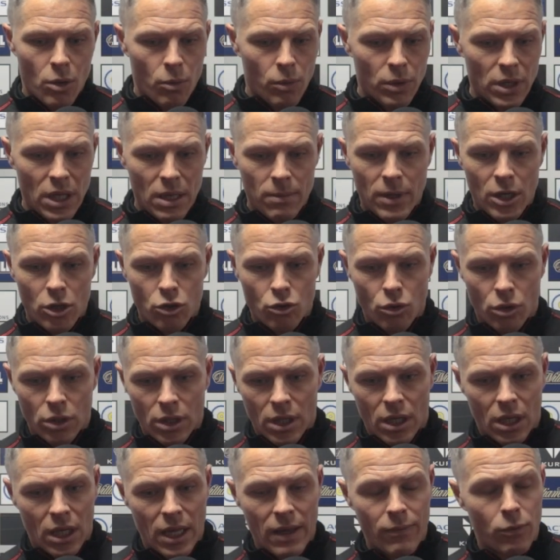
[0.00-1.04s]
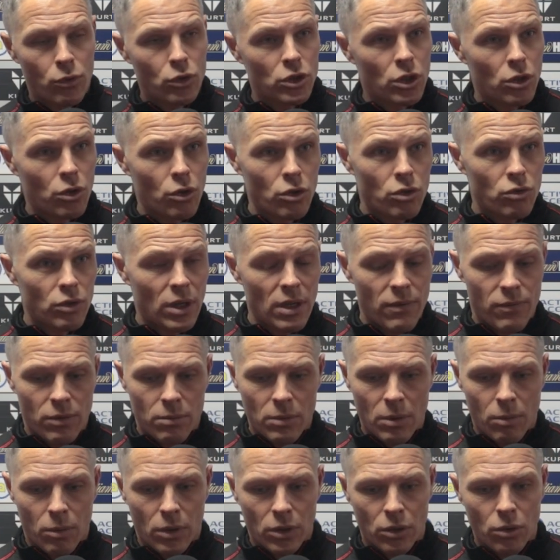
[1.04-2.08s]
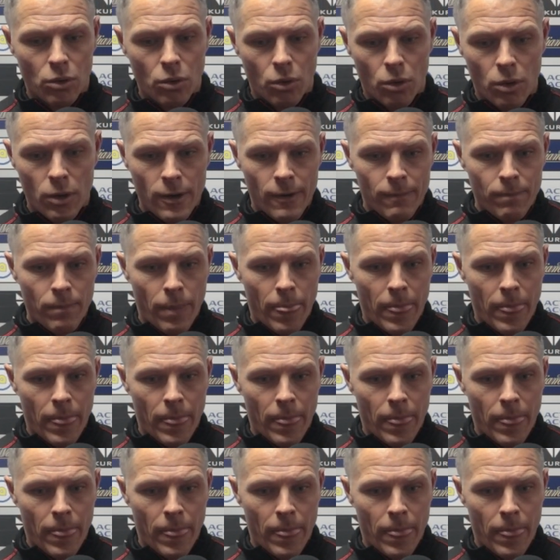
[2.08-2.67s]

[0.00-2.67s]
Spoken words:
We need to make sure that our levels are good right from the word go,